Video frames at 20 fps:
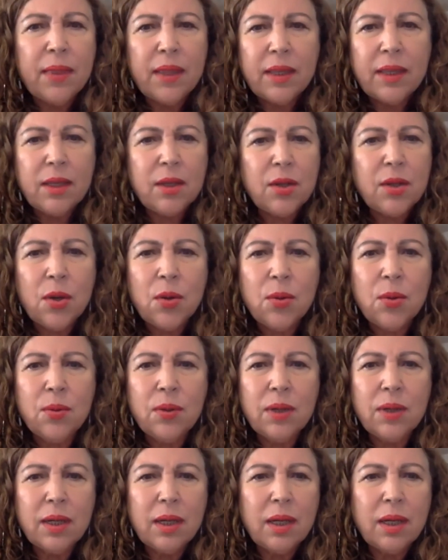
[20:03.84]
you know,
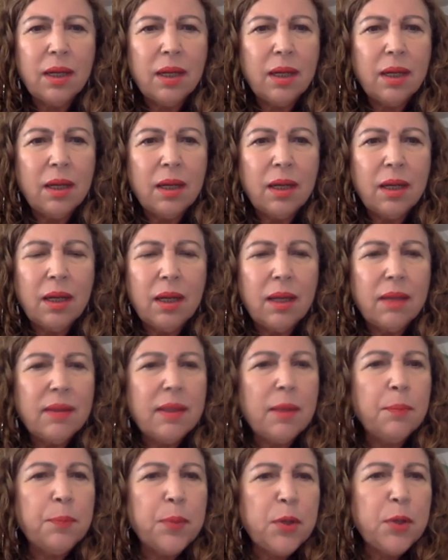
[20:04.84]
the
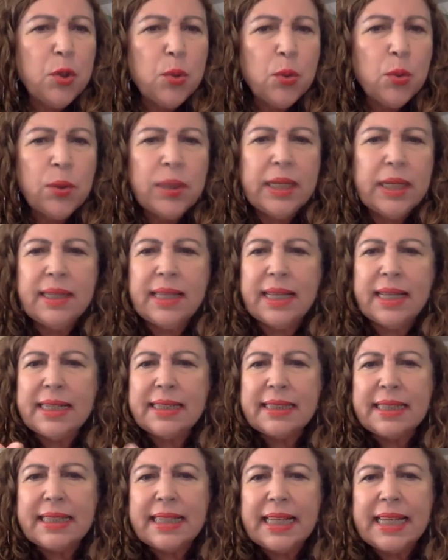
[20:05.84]
beauty that
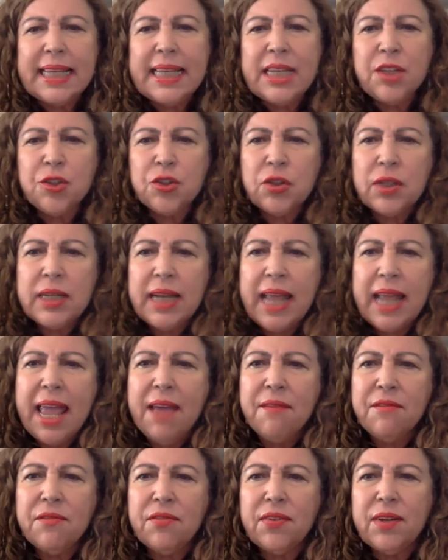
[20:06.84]
is in each and
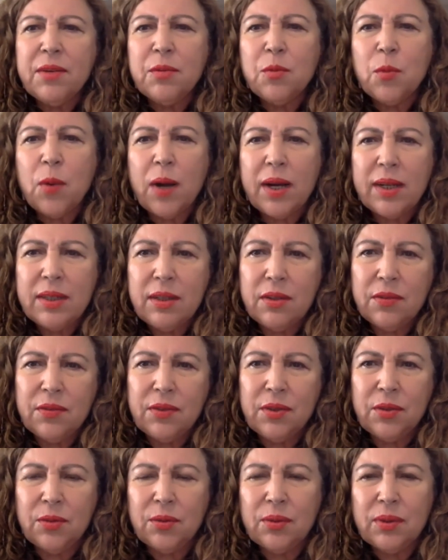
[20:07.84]
every one of
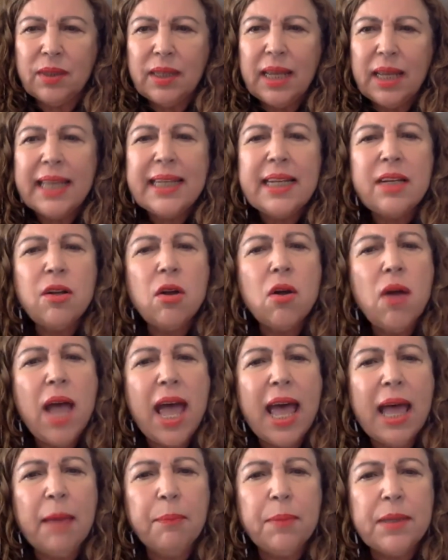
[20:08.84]
you. And it all
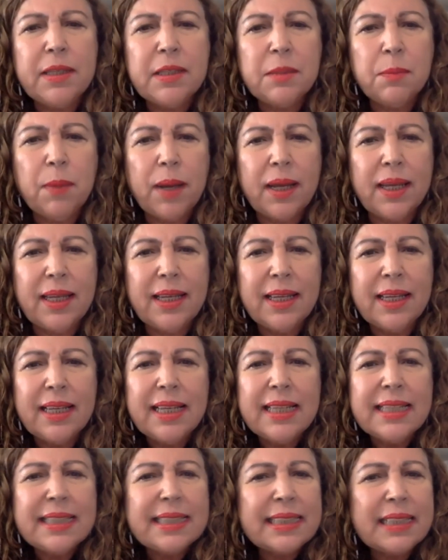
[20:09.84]
happens by
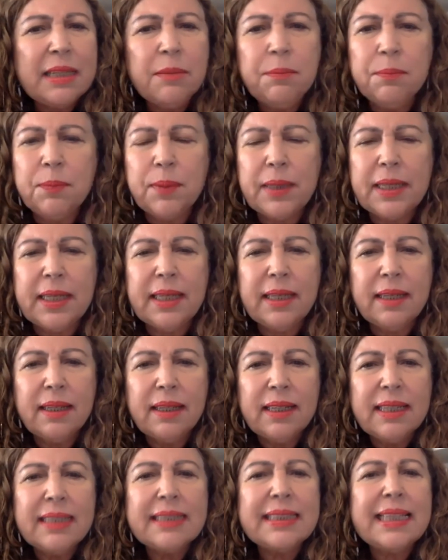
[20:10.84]
simply
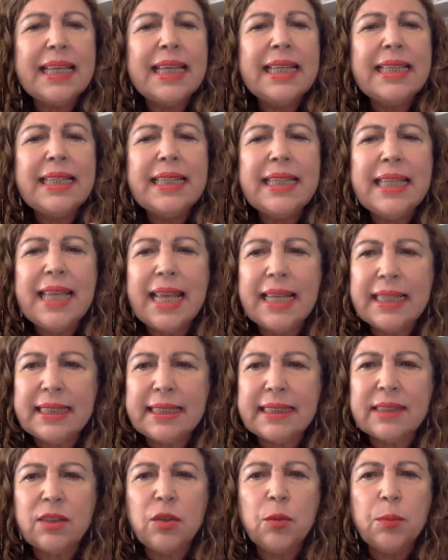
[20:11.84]
saying
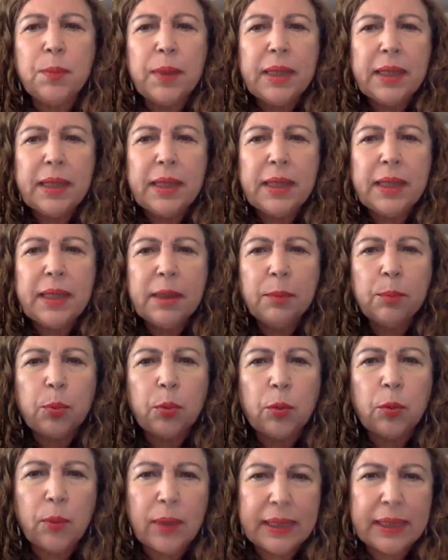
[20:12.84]
yes to being
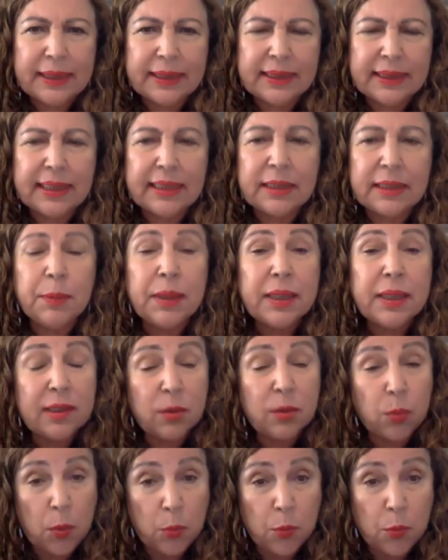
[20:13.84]
present, because
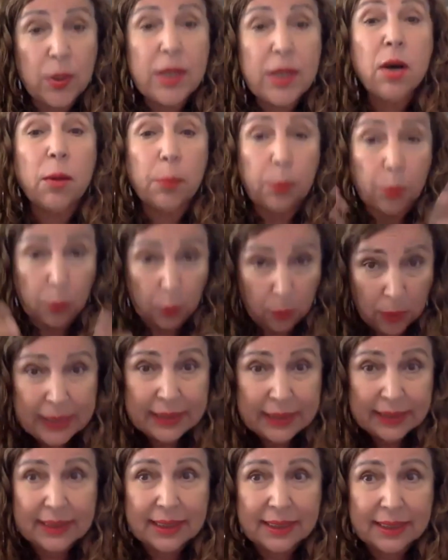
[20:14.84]
when we are
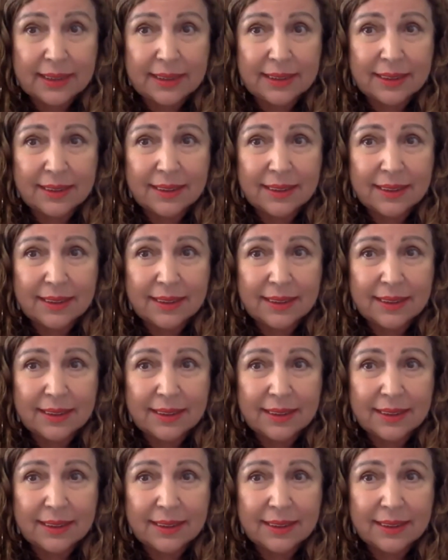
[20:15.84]
present